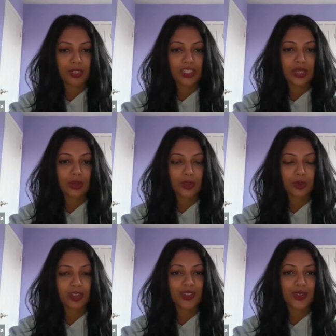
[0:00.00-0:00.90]
reached out to
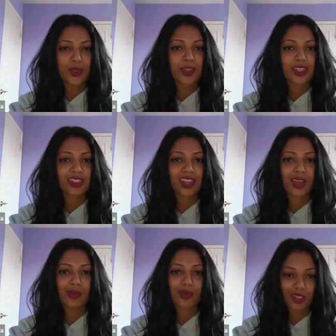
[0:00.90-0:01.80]
me to do this, I
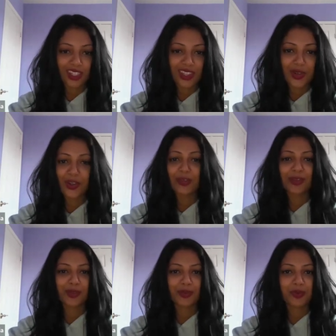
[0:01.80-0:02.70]
was watching your
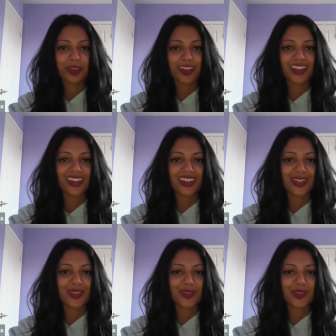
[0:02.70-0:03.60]
YouTube
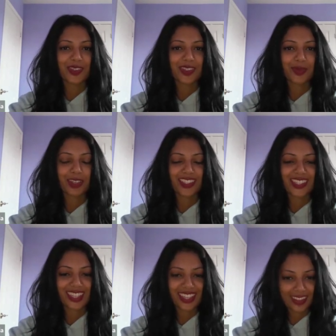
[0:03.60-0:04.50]
interviews as well, just
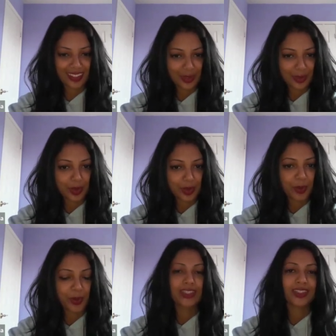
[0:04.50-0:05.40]
to get a little bit of
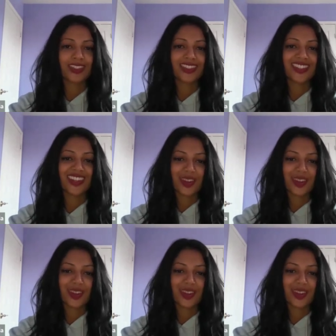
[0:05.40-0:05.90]
pointers.